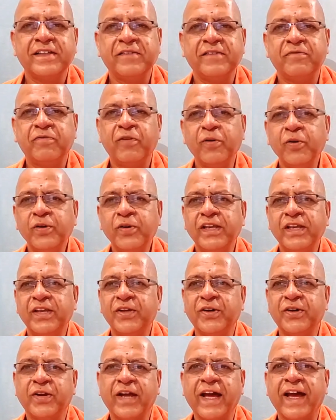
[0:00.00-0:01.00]
flute in
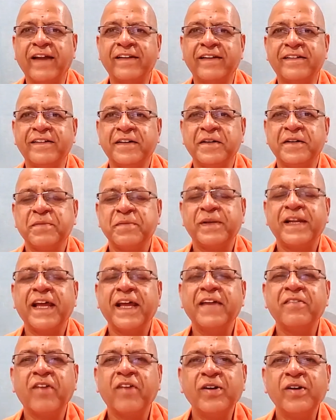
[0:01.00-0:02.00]
your hand, but
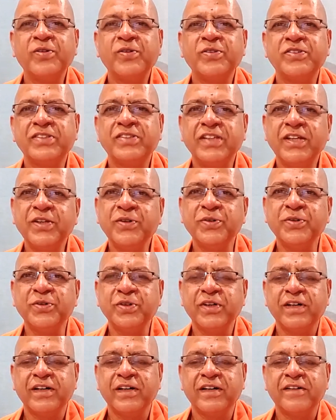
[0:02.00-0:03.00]
I want to see
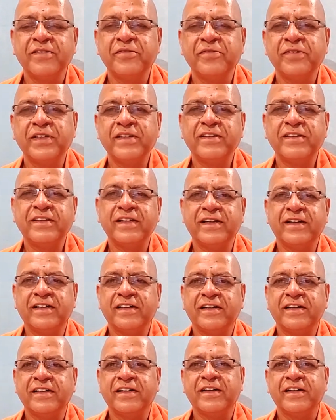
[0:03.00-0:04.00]
you with
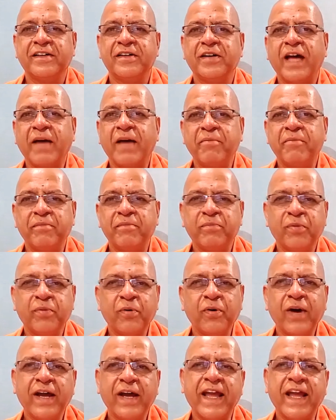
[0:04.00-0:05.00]
the
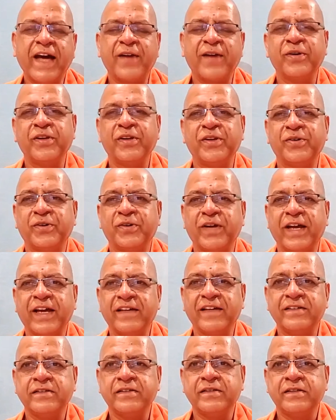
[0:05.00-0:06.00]
bow and arrow in your
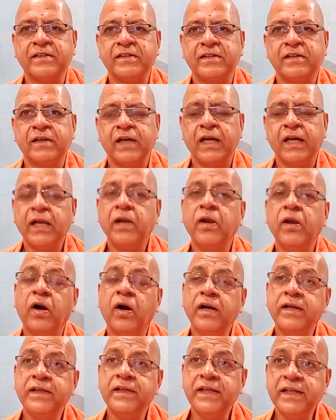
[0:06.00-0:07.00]
hand. And
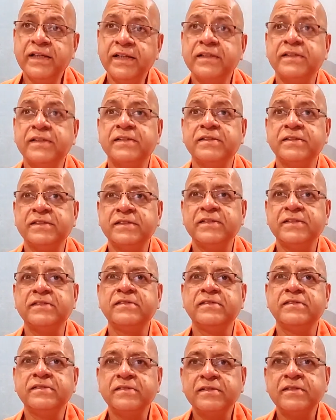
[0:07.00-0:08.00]
Lord did,
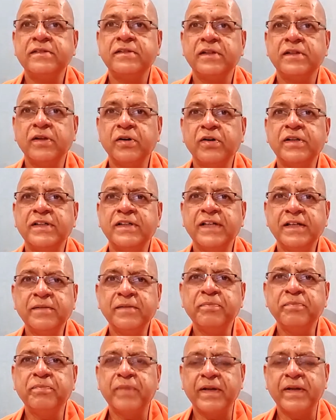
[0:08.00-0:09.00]
he did
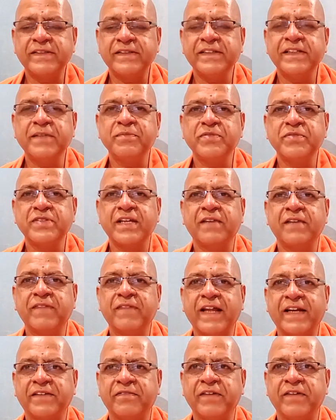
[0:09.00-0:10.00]
present himself
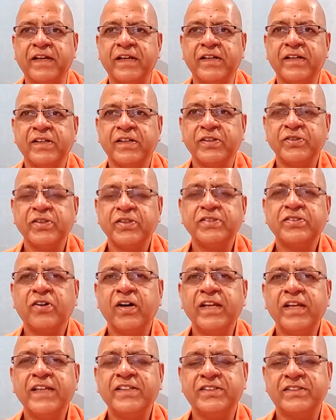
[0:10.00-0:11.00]
that way. This is
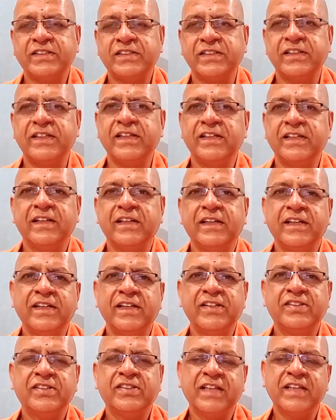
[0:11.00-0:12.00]
called
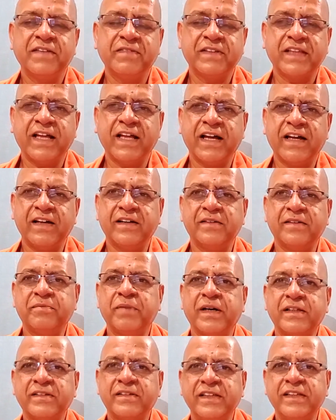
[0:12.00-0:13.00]
Ishtadevata
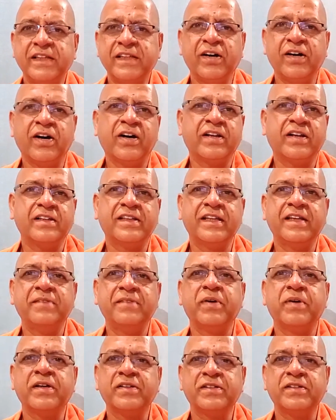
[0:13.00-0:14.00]
Bhakti, or the
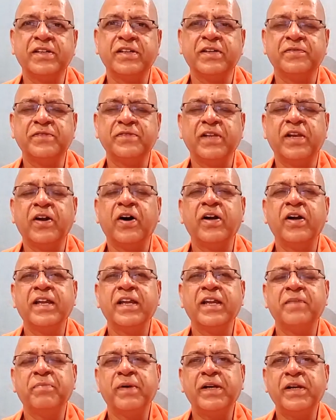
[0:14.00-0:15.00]
Bhakti of the Lord in
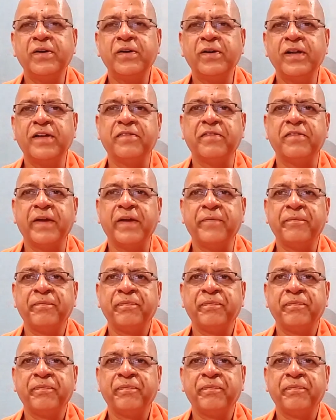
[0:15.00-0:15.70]
a particular way.